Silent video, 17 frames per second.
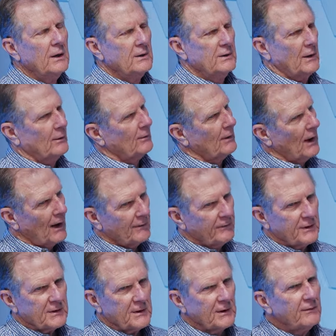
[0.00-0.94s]
So
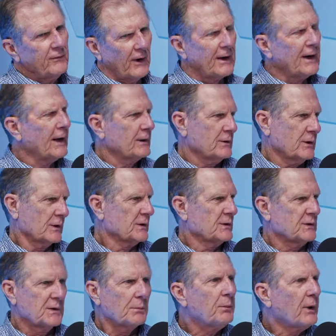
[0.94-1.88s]
obviously financials
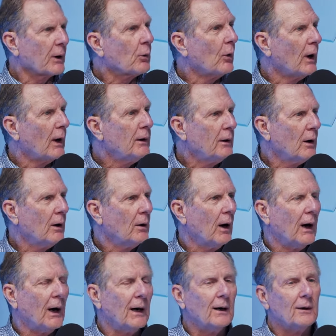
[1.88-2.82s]
is a big one. Right.
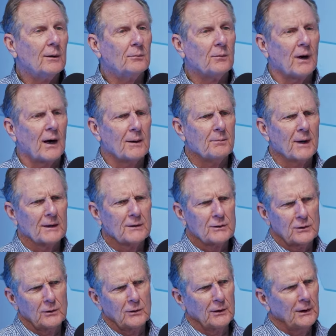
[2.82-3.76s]
I
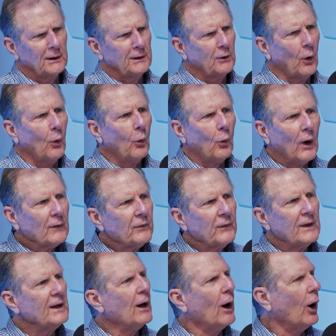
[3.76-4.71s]
mentioned
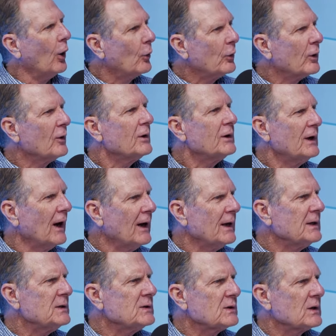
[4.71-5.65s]
what the owner
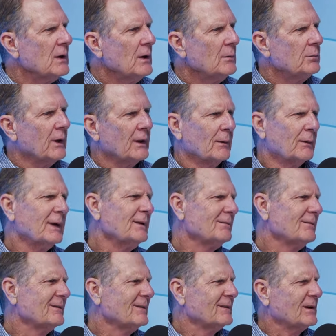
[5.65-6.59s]
does, but let
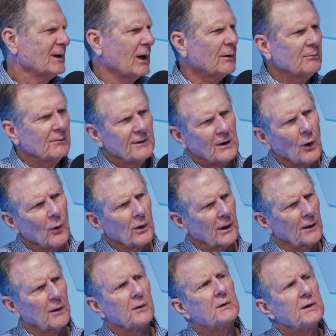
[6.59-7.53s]
me go a
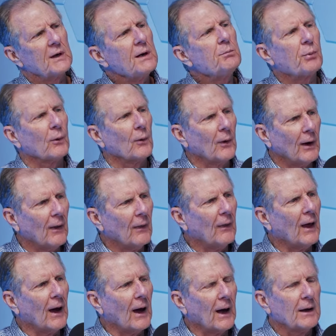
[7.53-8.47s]
little deeper okay.
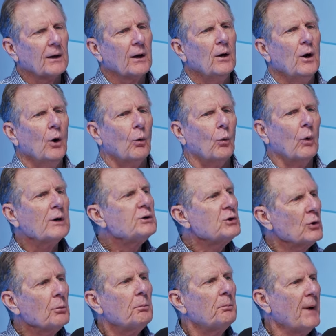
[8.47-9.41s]
in that.
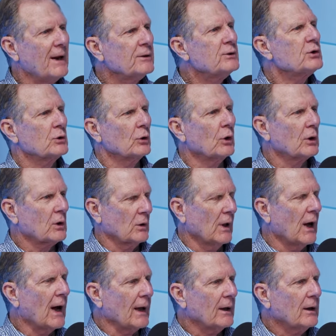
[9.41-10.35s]
What's your bench look
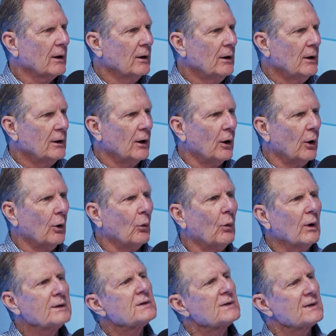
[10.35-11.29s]
like? You know,
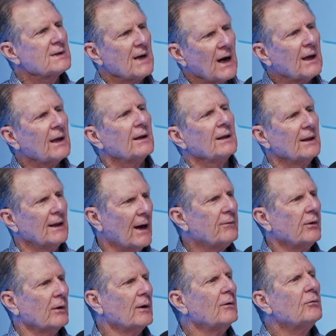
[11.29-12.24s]
what's second
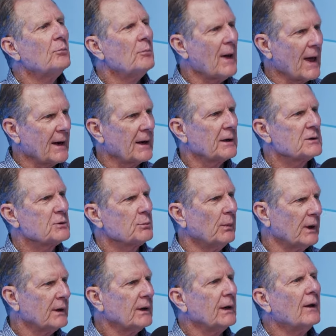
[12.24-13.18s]
level of
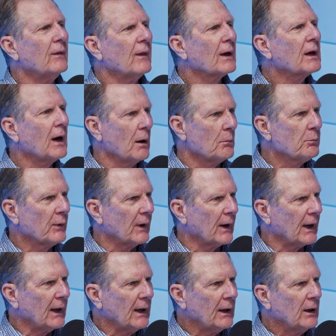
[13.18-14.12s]
management in the
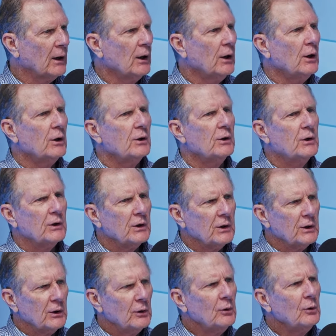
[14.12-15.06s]
company? Mm. Do
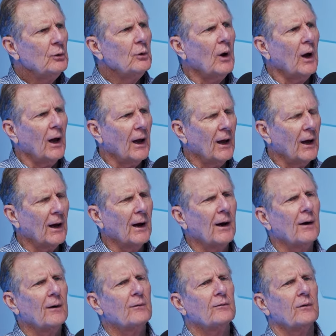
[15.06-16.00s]
you
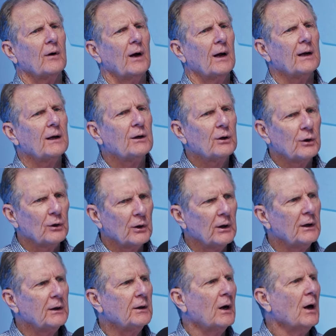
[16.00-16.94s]
have a
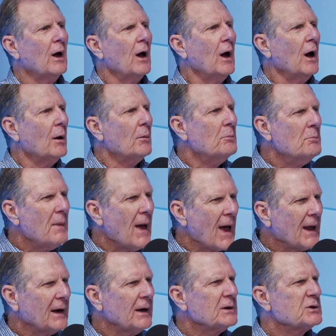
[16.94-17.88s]
good
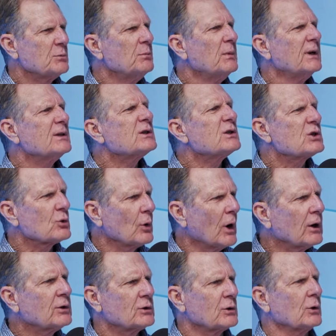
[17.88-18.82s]
management
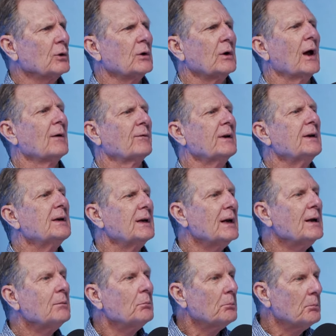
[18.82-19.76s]
structure? Do you have a
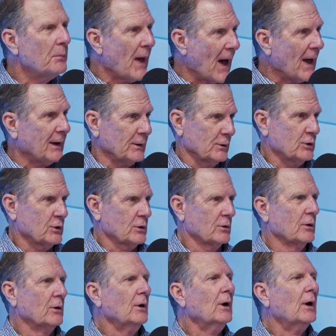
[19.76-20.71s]
deep
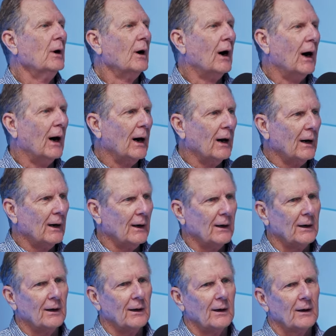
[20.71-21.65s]
bench?
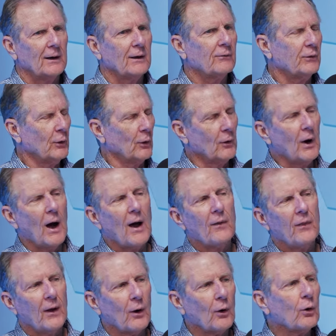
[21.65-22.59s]
If you're
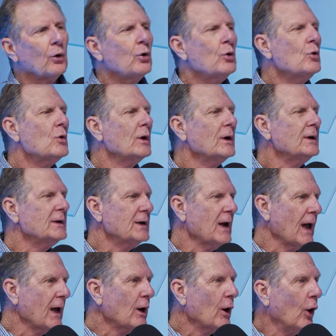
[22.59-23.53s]
not there, who can
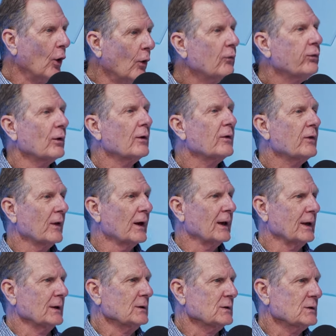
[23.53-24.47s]
take over
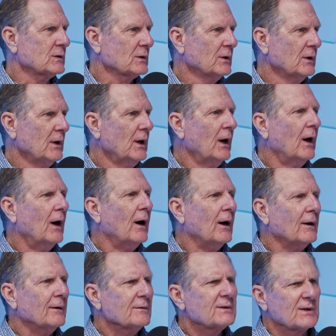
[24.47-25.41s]
things
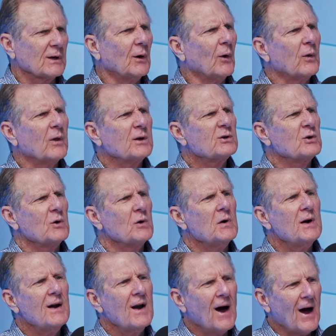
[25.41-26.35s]
so that you're
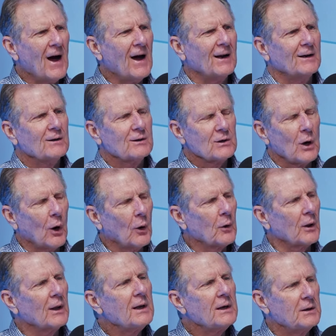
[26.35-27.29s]
not
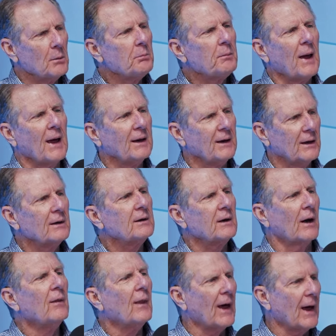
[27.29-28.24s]
totally dependent
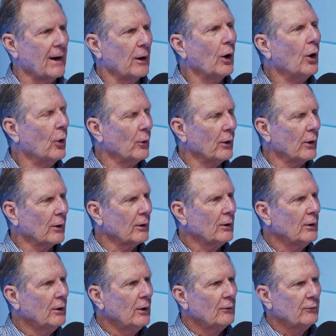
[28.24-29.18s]
on that owner
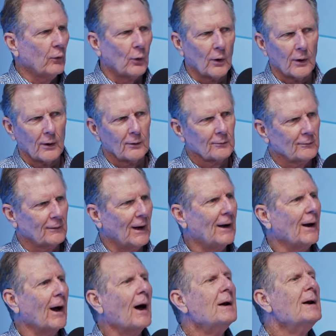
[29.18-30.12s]
for
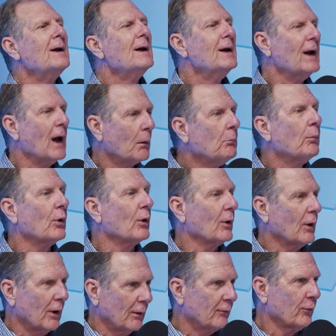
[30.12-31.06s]
a
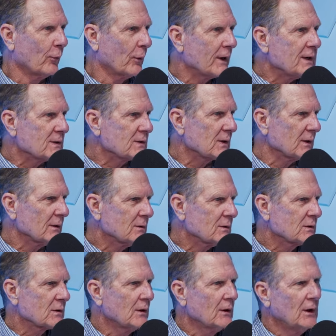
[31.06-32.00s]
number of
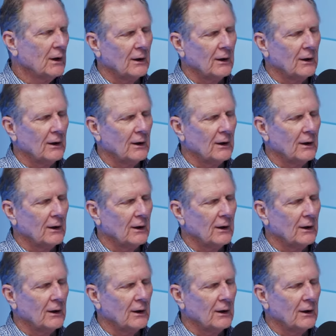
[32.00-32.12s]
reasons?